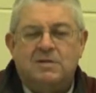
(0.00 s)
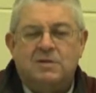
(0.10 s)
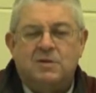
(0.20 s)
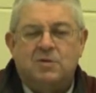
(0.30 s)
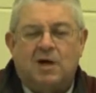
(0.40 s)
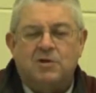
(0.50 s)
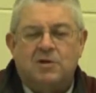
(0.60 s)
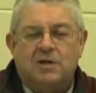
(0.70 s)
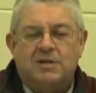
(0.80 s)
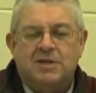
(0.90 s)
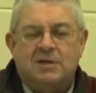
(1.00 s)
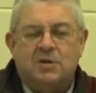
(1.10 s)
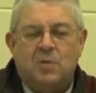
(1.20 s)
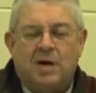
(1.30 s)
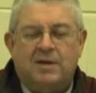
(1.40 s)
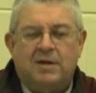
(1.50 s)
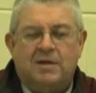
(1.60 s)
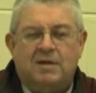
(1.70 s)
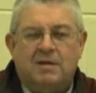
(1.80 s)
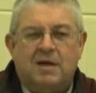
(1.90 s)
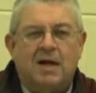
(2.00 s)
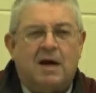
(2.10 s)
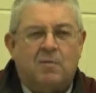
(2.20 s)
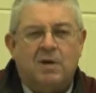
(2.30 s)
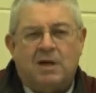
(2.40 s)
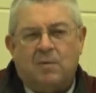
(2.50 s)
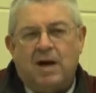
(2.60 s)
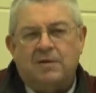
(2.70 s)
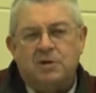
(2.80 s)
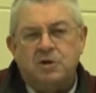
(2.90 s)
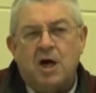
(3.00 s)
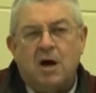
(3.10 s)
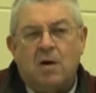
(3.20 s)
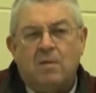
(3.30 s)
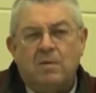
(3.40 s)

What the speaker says: structured in such a way that Gannett really ran the show.